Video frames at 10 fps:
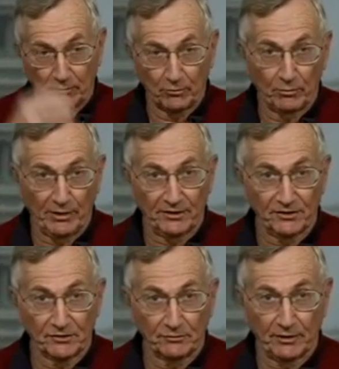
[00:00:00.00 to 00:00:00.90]
when
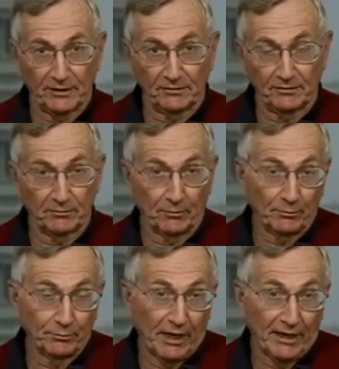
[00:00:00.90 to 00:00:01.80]

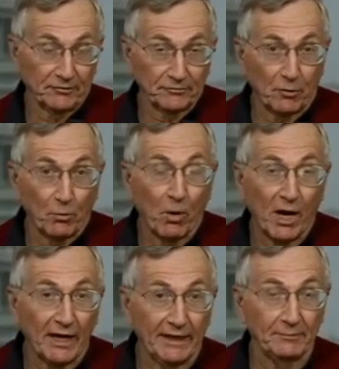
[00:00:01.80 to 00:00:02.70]
I don't know
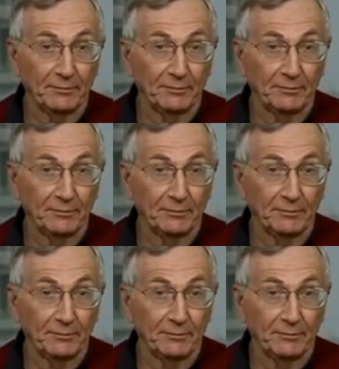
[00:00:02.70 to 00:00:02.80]
why,